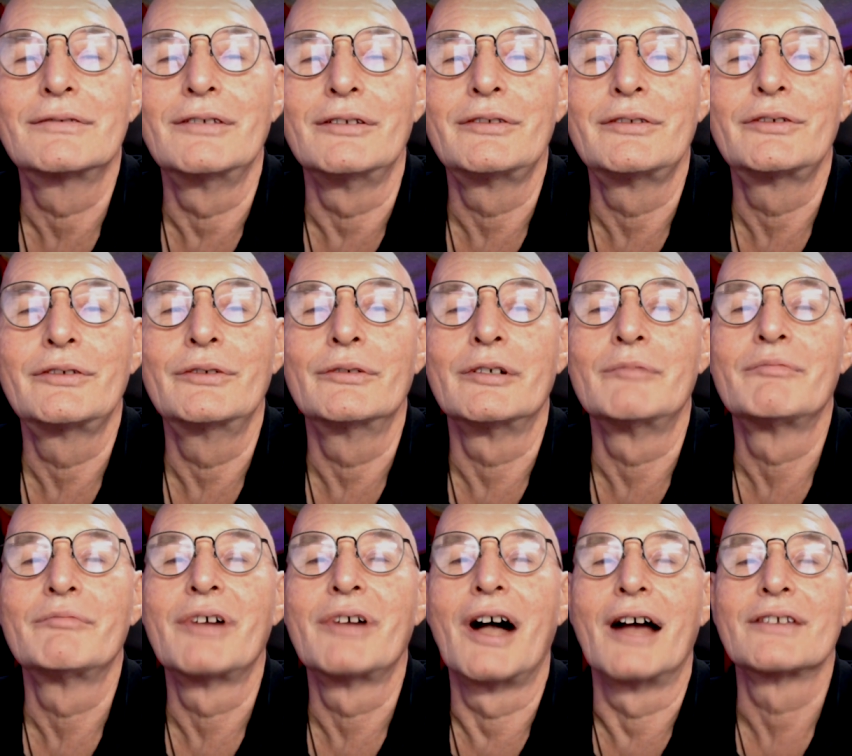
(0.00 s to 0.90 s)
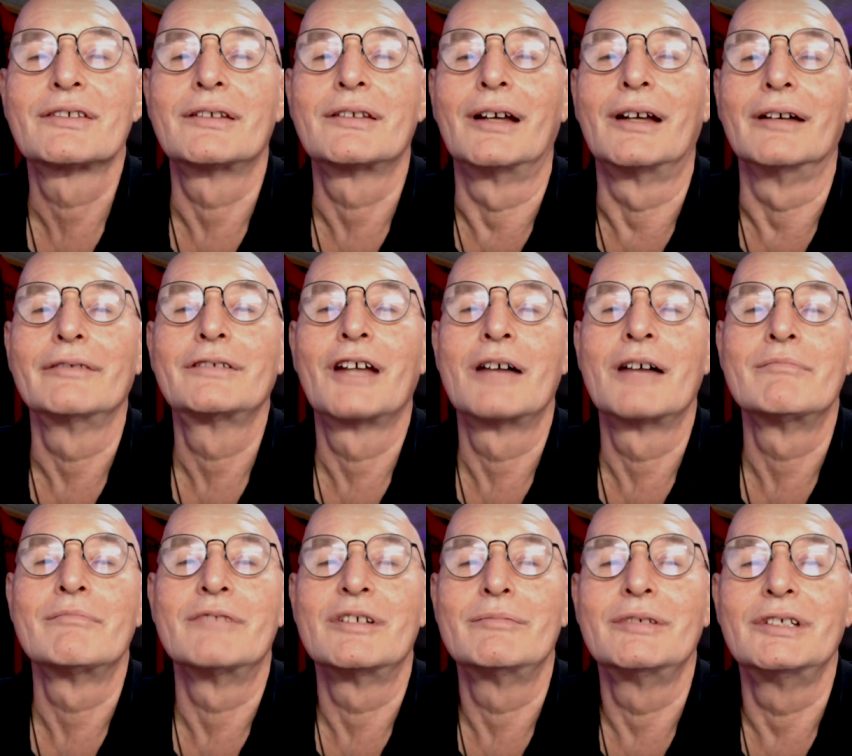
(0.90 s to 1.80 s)
did you in past
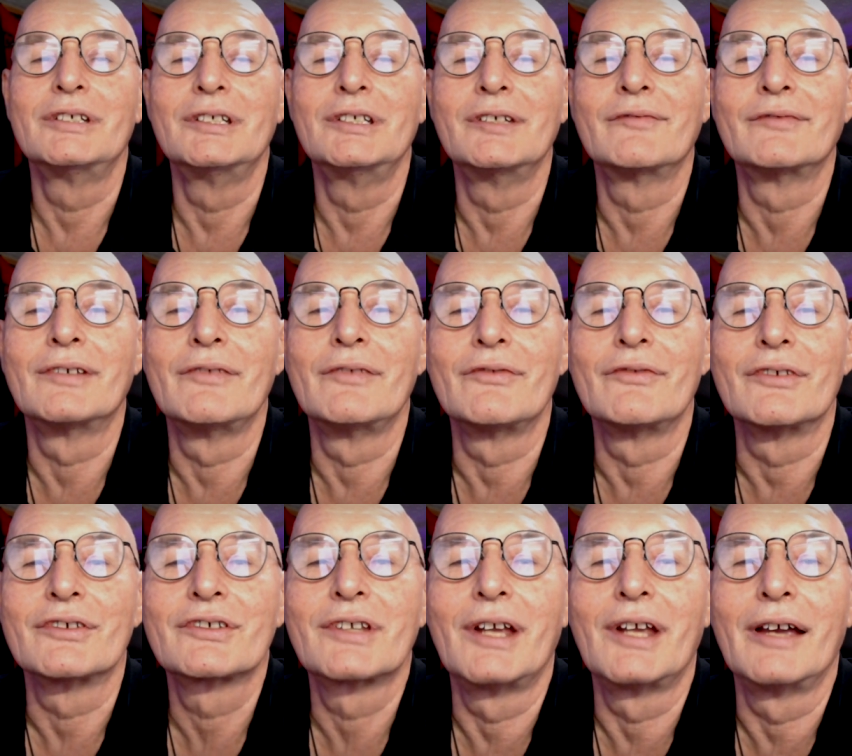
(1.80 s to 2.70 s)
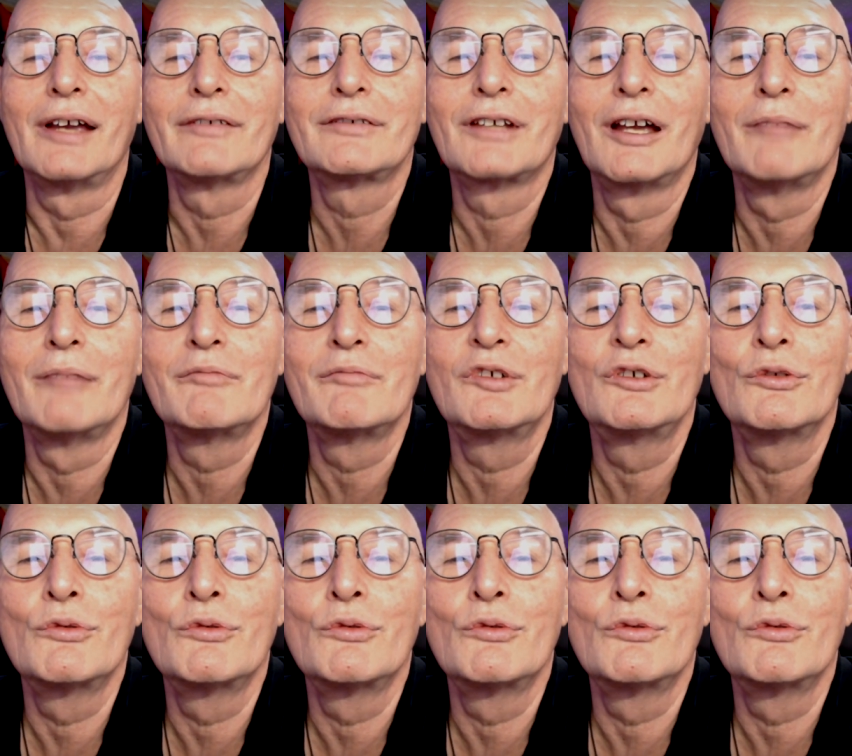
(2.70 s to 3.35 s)
lifetime, maybe even in this lifetime,